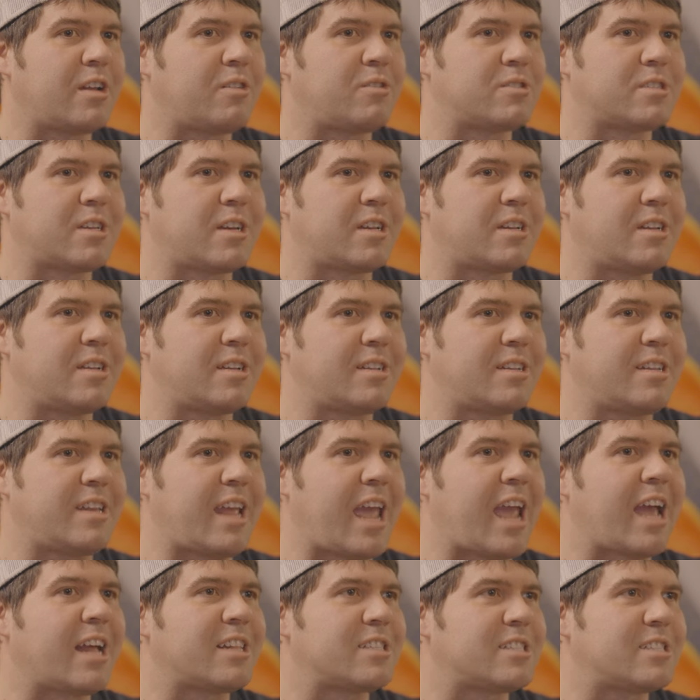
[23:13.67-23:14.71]
it was a
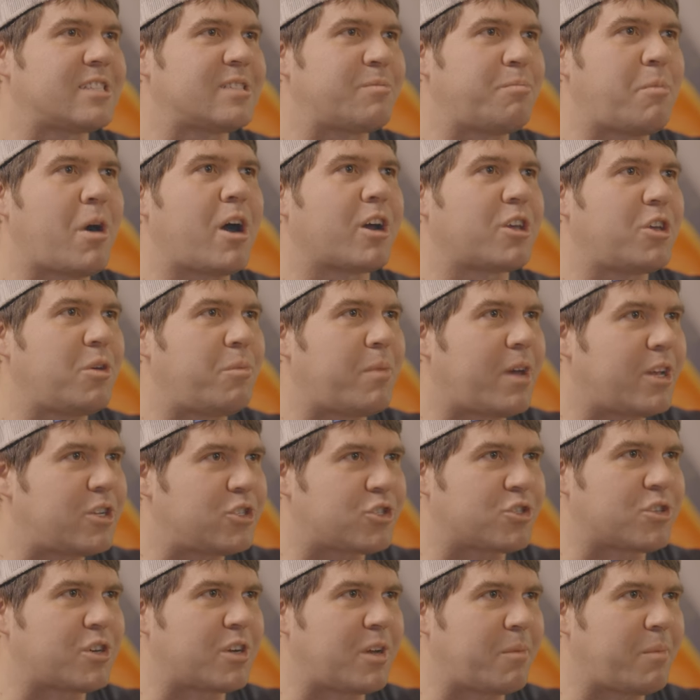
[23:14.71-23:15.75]
dance
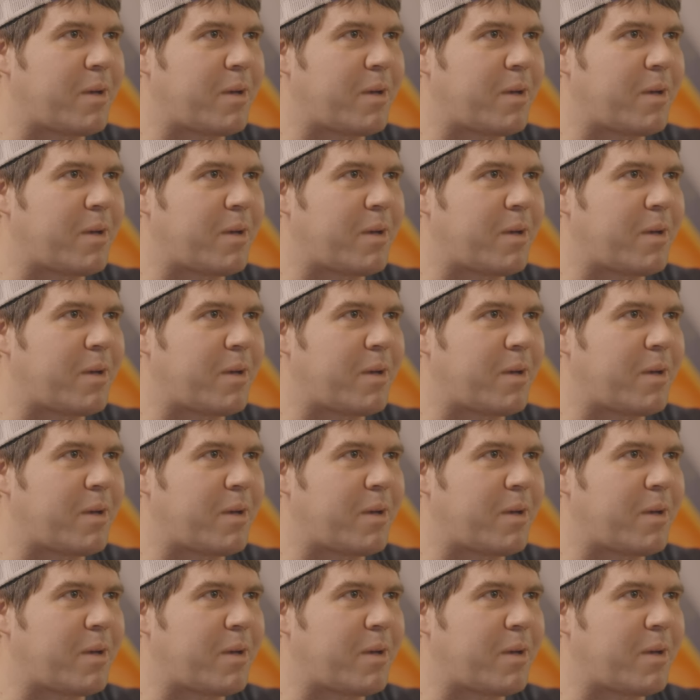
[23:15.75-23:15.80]
mockumentary